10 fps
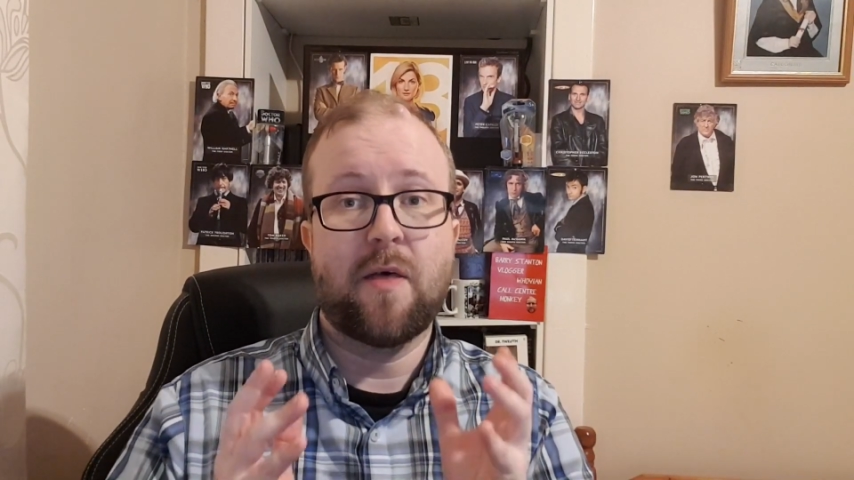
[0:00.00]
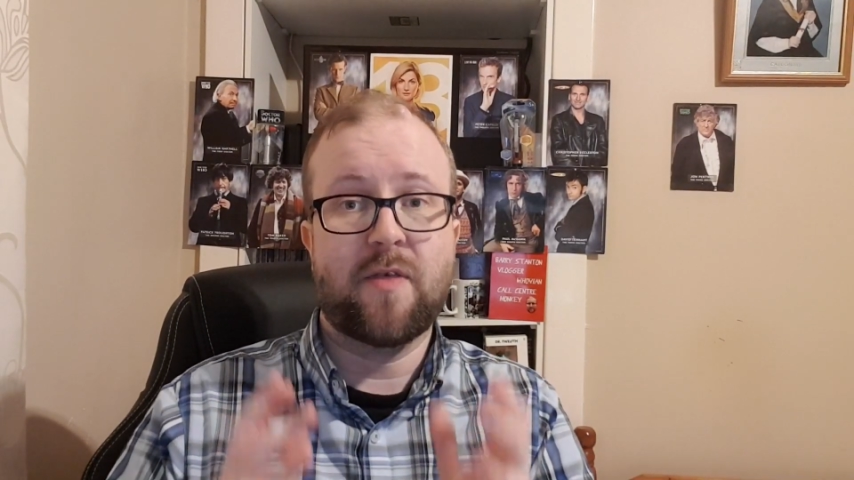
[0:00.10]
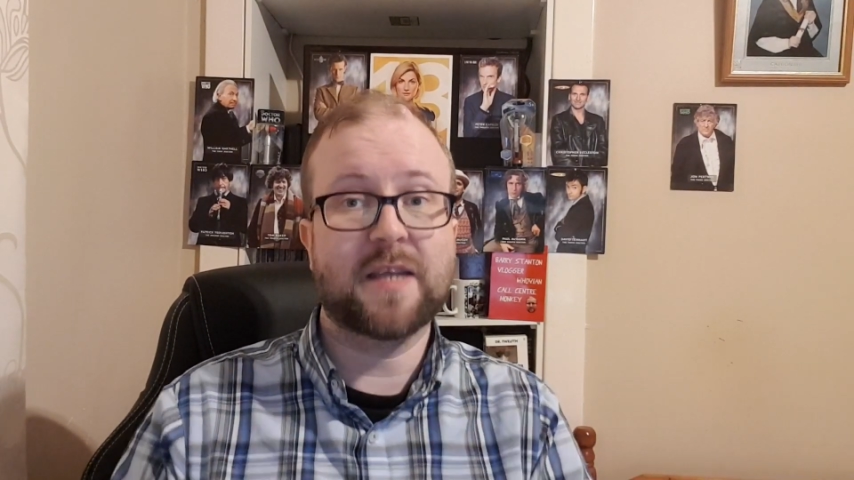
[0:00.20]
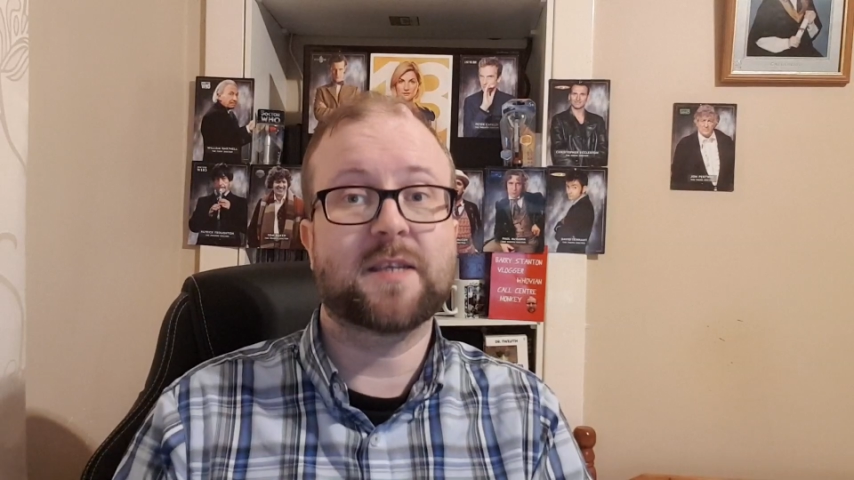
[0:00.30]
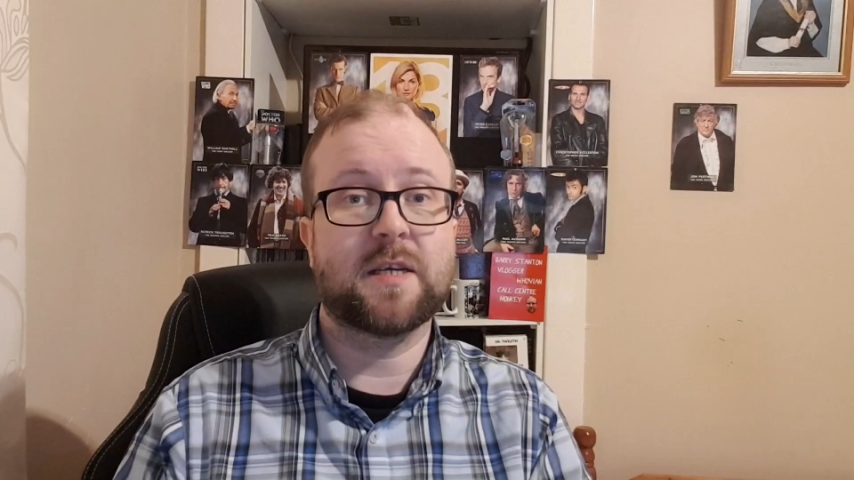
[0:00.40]

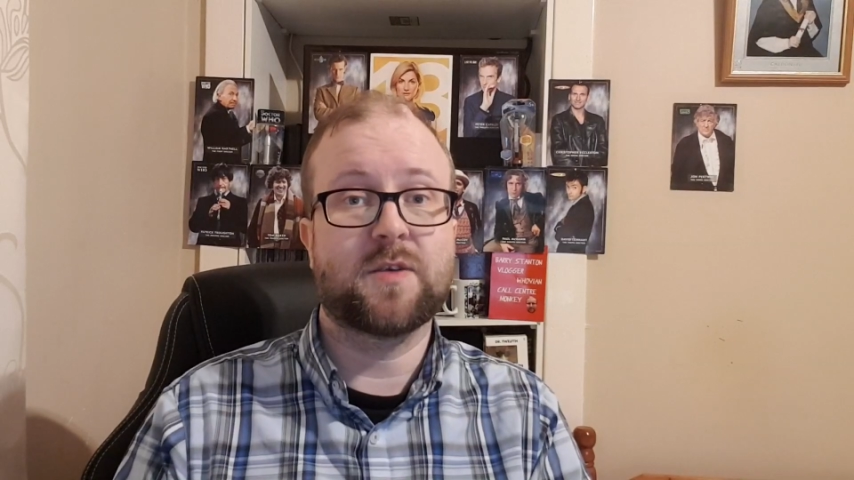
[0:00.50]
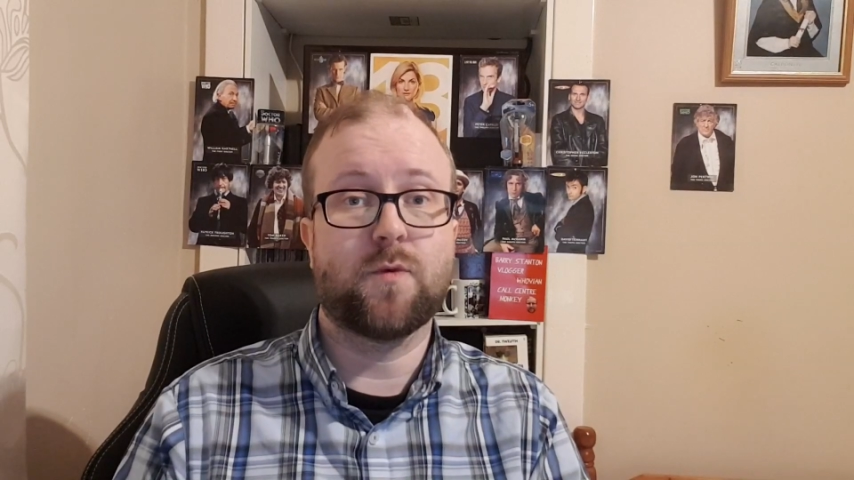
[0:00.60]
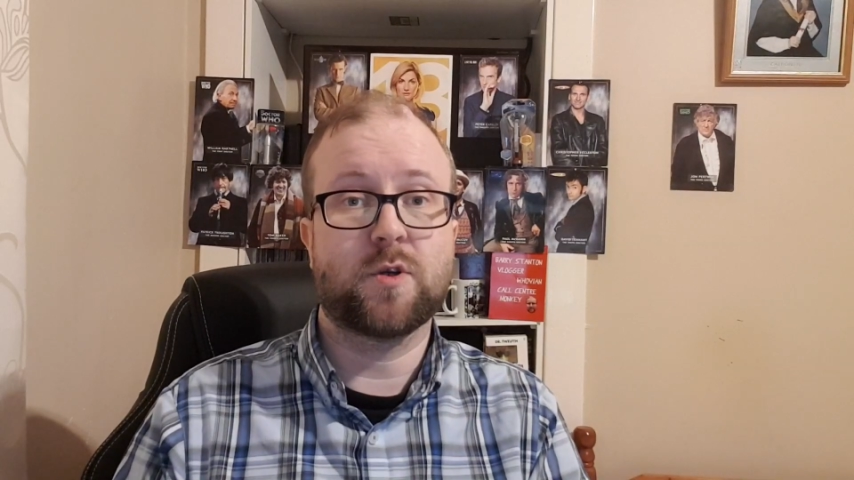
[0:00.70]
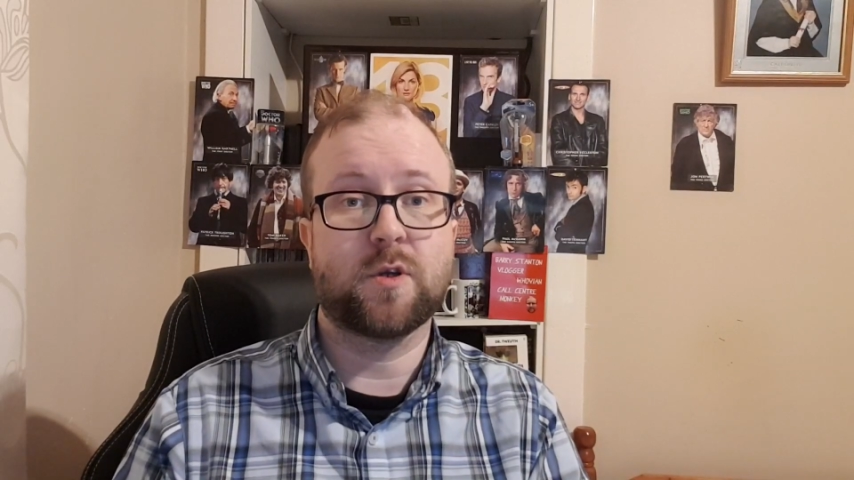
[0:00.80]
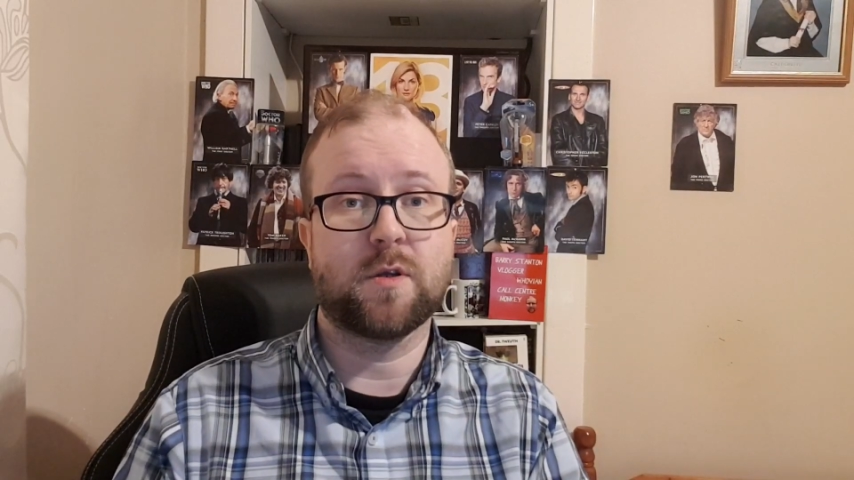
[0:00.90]
thanks guys for
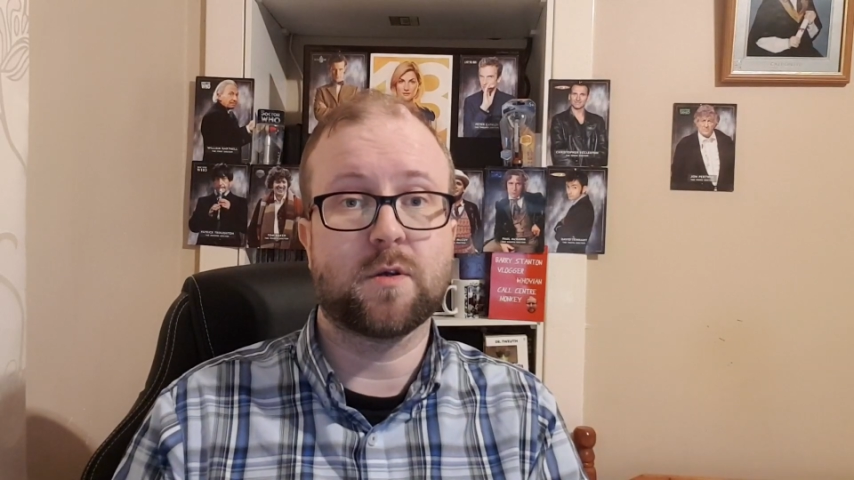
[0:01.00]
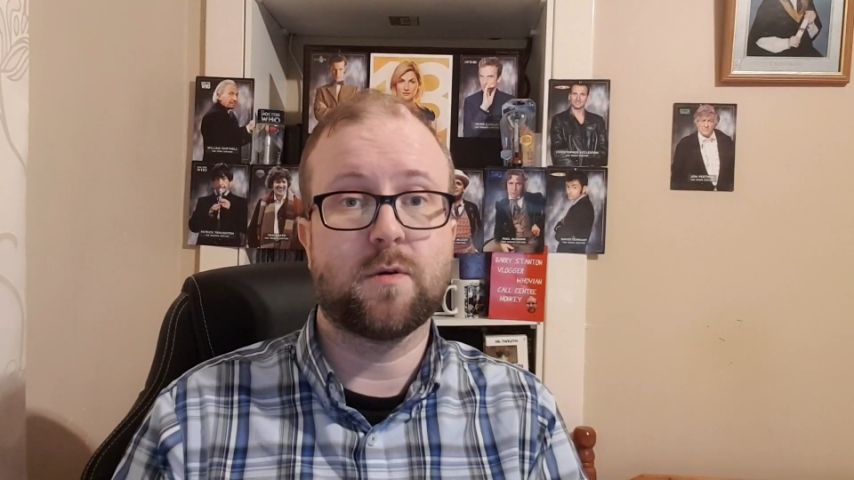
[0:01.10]
watching as